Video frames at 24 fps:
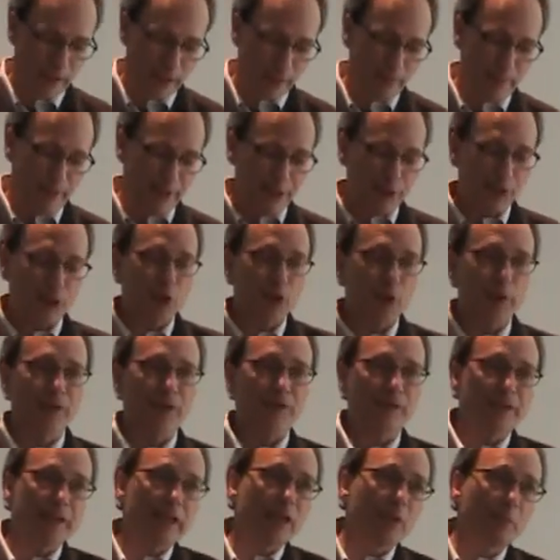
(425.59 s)
Peachtree
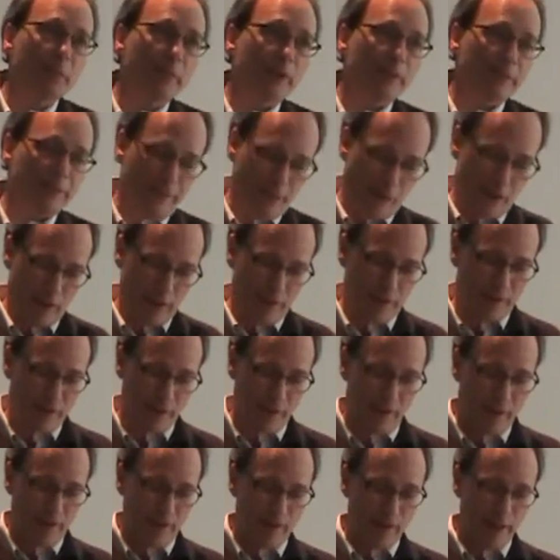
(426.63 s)
Settlement Fund
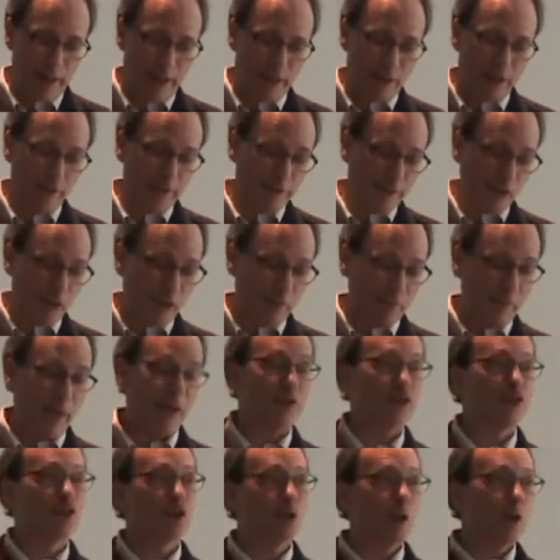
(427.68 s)
can convert my
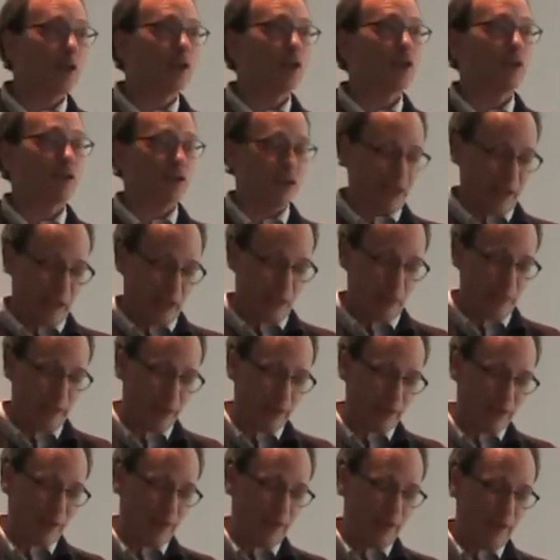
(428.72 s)
structured
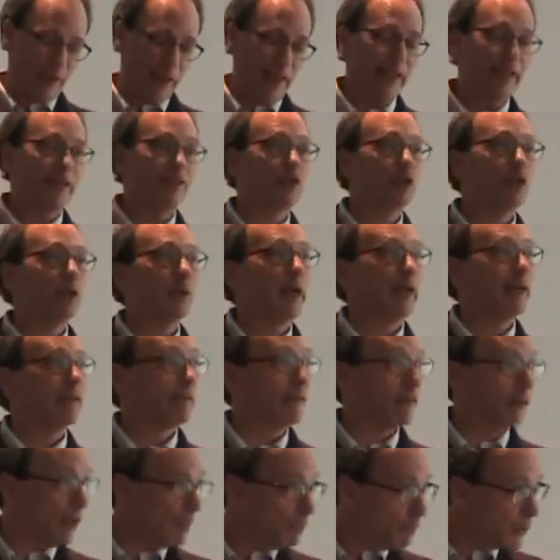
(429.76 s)
settlement into a
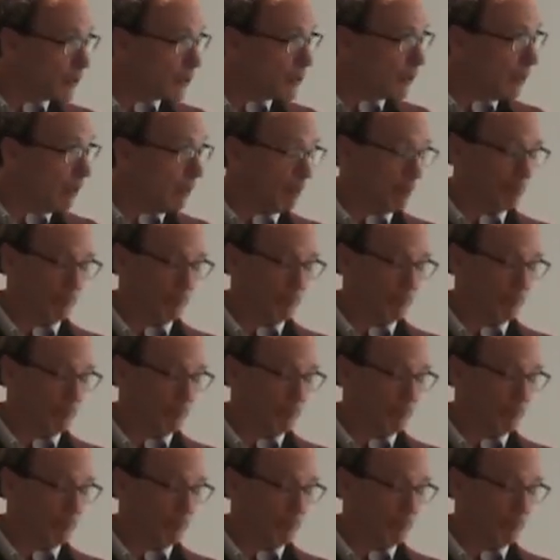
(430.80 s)
lump sum.